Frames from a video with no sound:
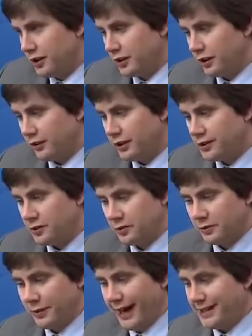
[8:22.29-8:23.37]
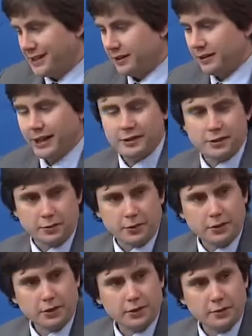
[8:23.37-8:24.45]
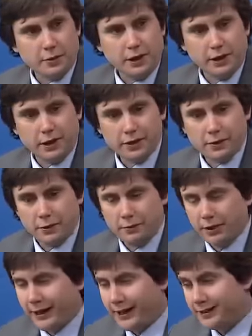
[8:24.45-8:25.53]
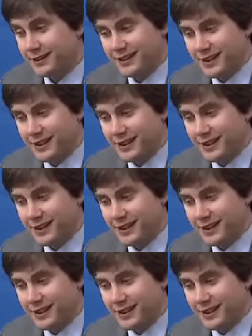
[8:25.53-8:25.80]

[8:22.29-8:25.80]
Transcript: not only to asset classes or returns, we can also apply it to